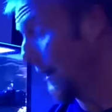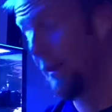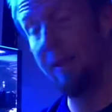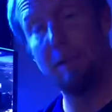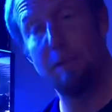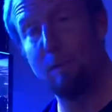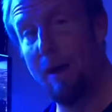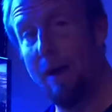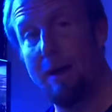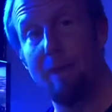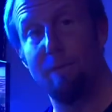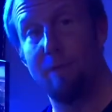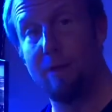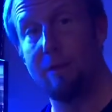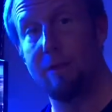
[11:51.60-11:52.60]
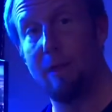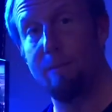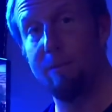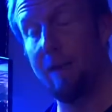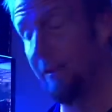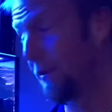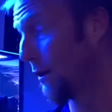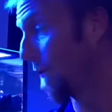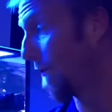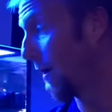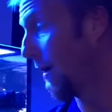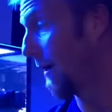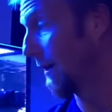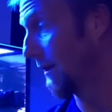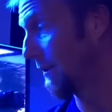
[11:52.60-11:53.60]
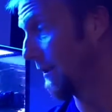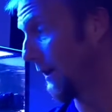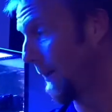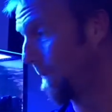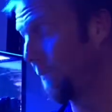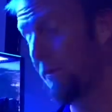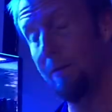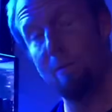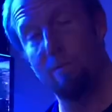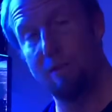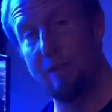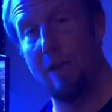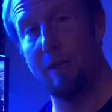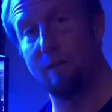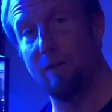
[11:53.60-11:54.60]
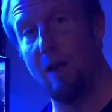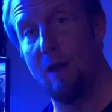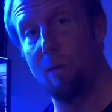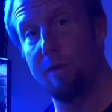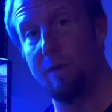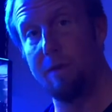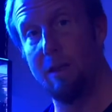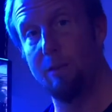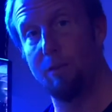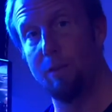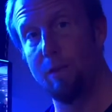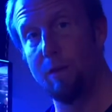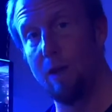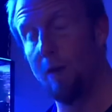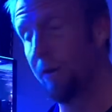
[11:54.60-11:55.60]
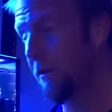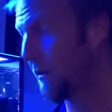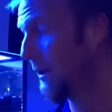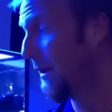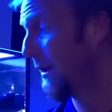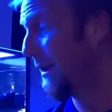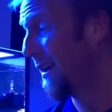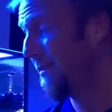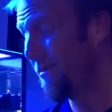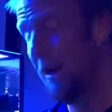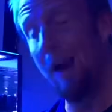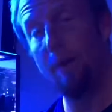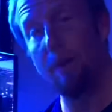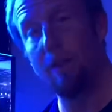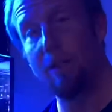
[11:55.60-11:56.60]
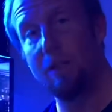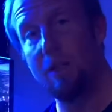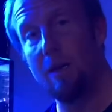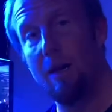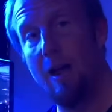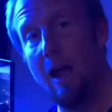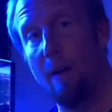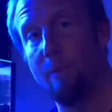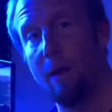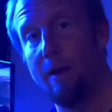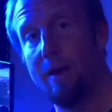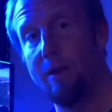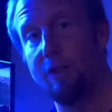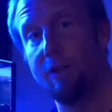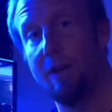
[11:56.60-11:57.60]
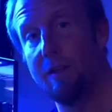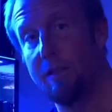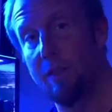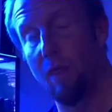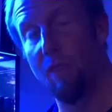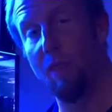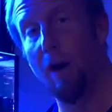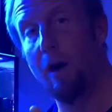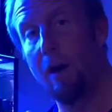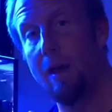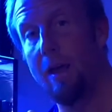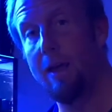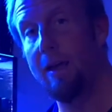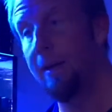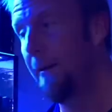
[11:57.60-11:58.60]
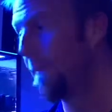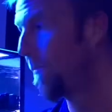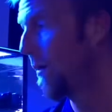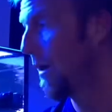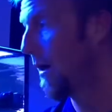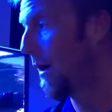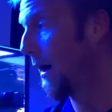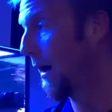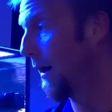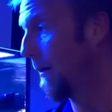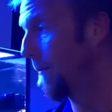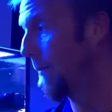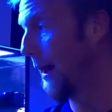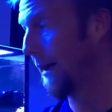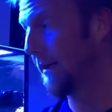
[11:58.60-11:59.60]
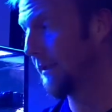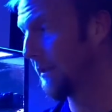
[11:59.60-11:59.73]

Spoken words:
that's about it for this update. So far, like I said, satisfied with the Neptune dose. Not really sure how I'm going to address the third head. I could